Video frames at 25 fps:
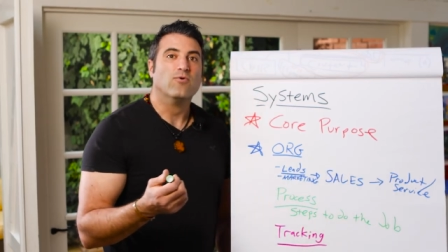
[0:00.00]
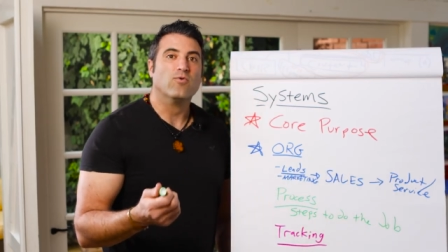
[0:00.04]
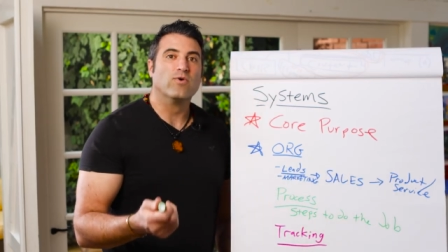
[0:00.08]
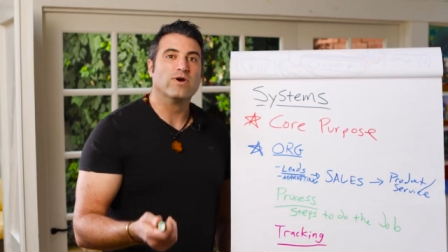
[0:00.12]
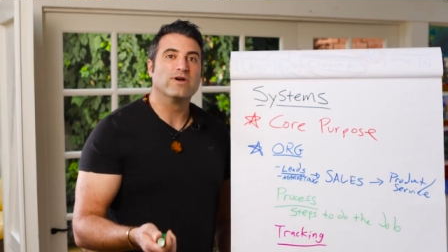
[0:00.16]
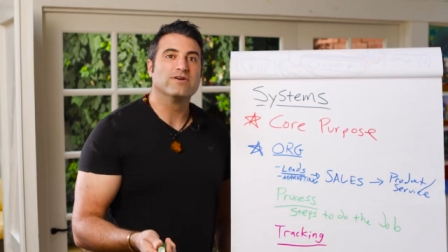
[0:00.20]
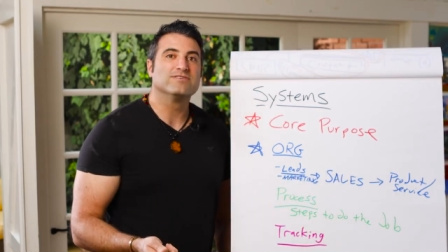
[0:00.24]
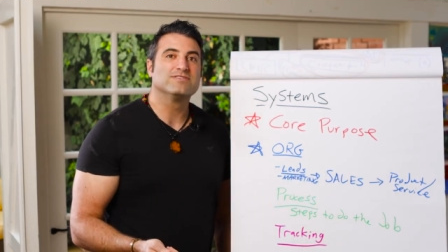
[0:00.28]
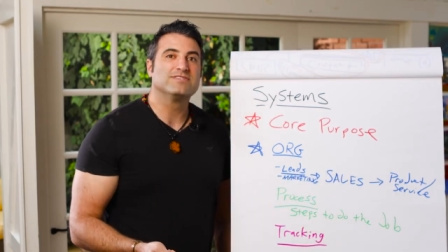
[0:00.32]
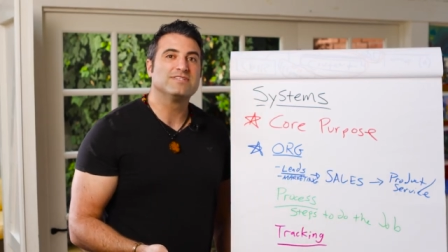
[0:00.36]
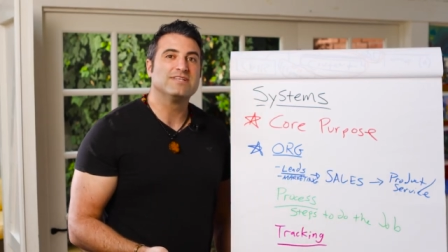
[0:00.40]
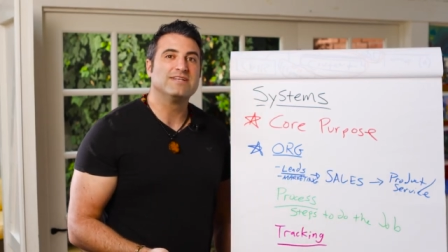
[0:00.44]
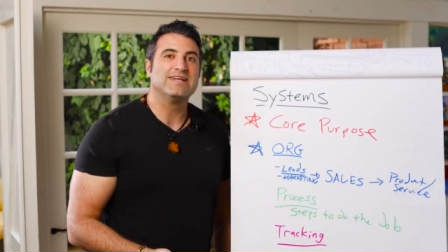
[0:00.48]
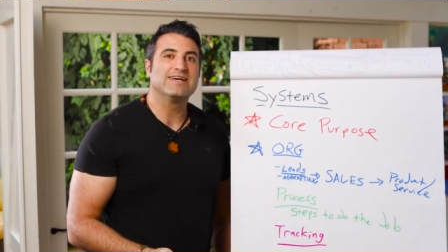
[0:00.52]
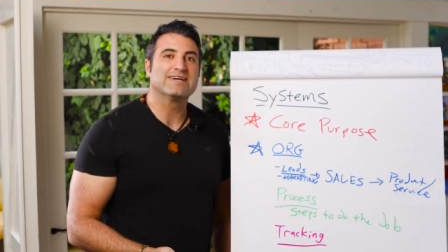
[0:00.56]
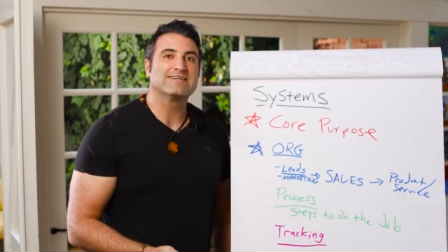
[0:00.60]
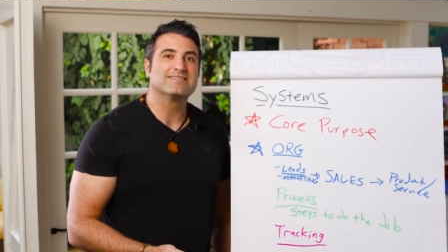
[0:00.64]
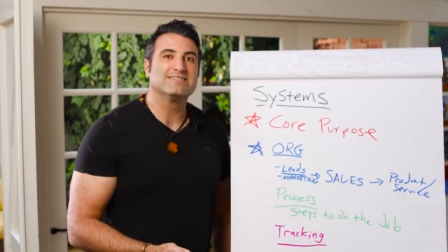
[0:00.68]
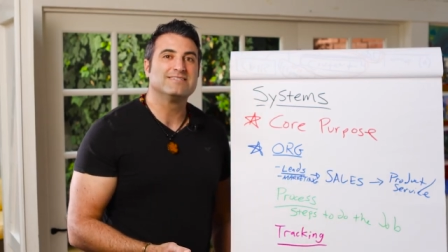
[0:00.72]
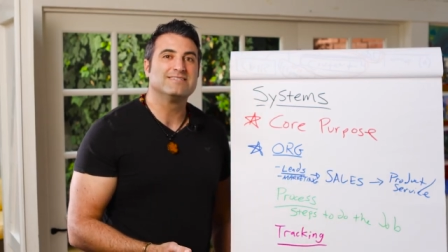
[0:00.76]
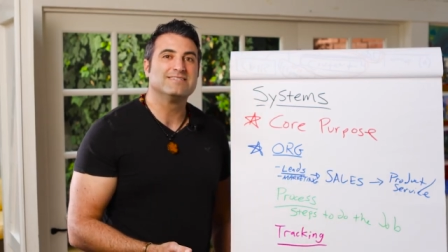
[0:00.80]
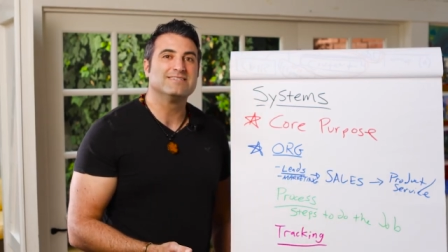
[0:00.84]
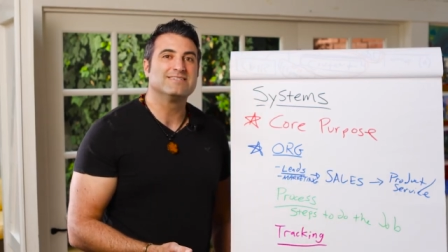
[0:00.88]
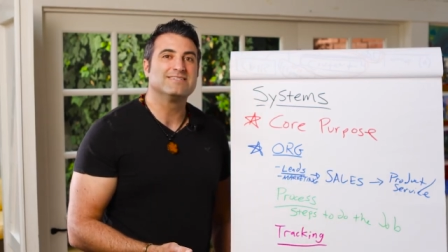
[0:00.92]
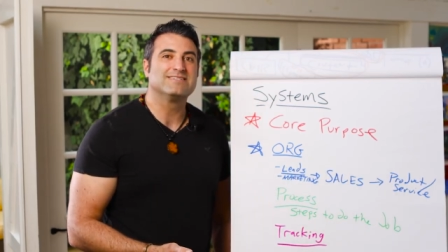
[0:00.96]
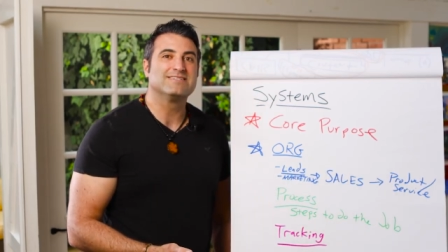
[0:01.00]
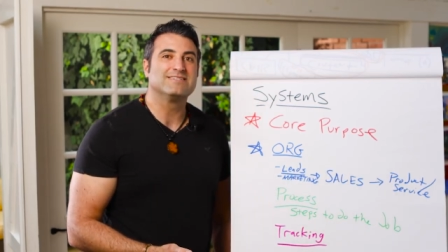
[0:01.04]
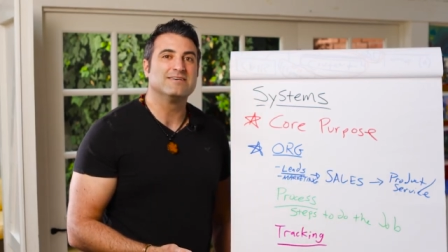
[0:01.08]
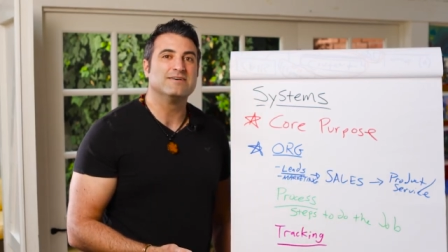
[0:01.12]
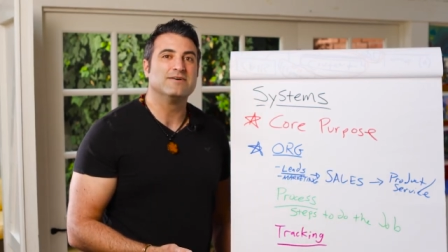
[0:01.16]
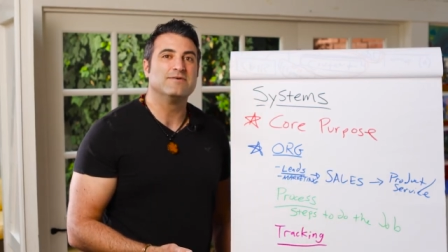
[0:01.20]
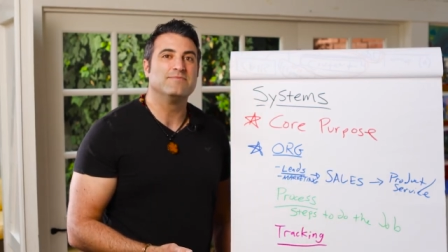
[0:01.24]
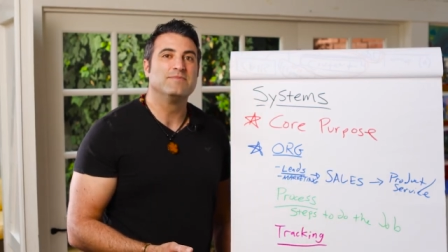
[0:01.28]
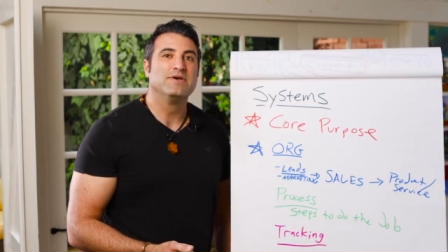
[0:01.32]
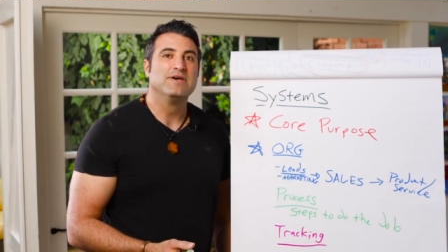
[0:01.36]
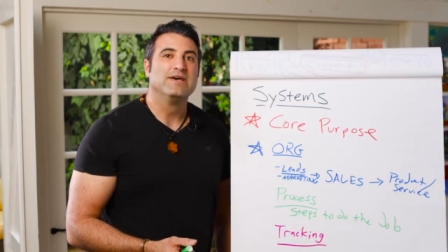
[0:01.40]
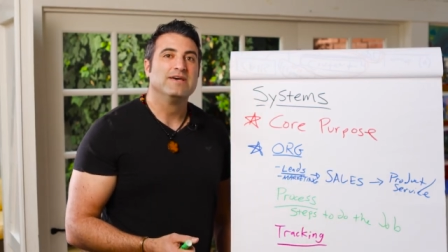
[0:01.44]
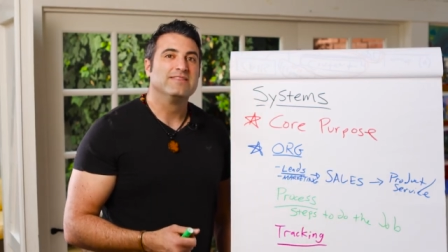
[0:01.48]
where's the next
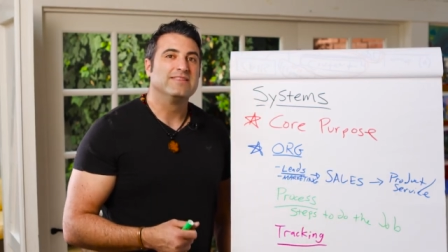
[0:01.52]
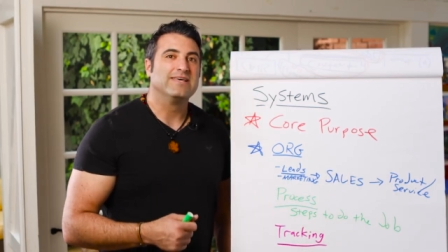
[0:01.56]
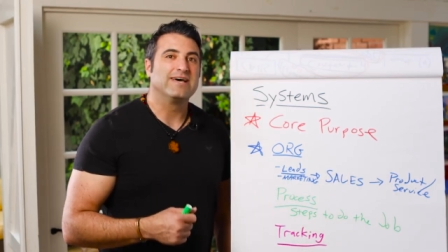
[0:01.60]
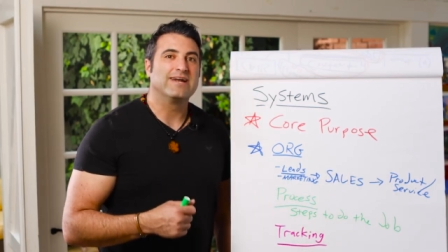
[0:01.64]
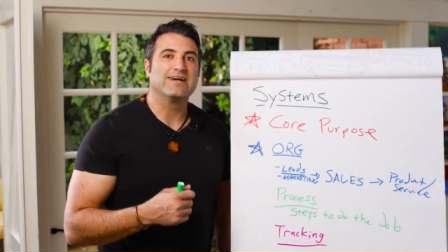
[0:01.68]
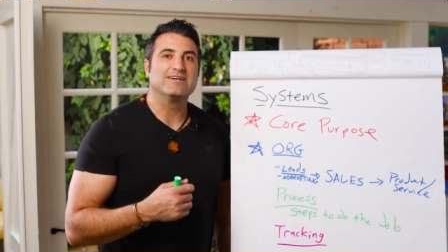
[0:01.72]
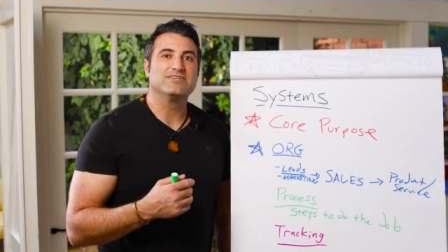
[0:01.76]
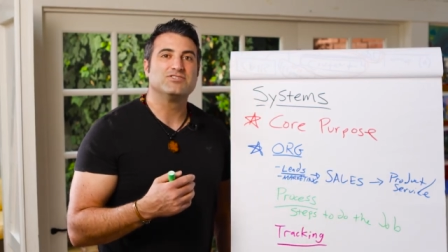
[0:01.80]
system that